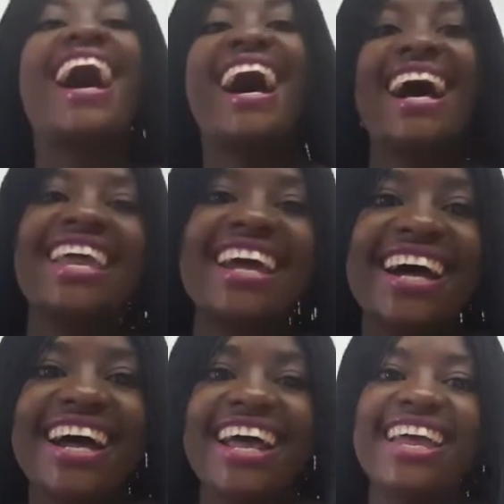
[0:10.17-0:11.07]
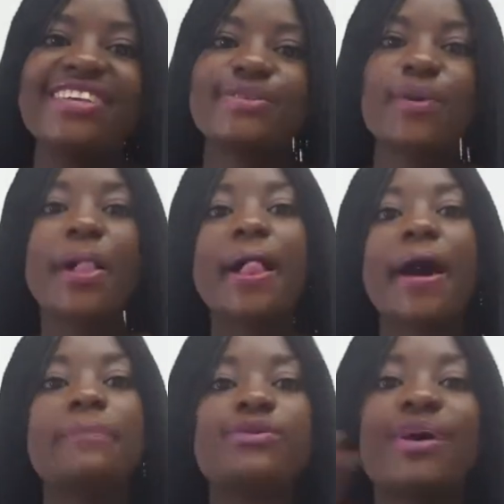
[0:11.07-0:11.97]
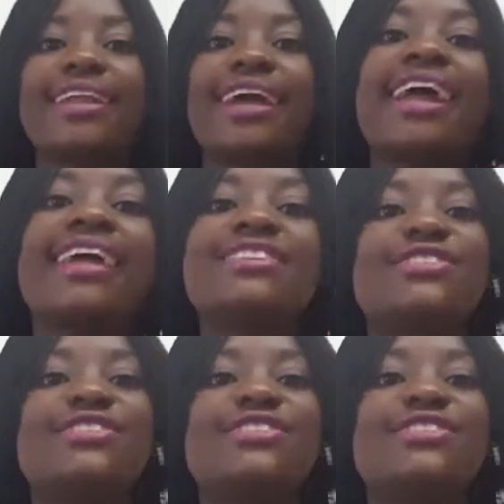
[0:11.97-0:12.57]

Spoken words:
Hi, guys. Welcome to Anna K's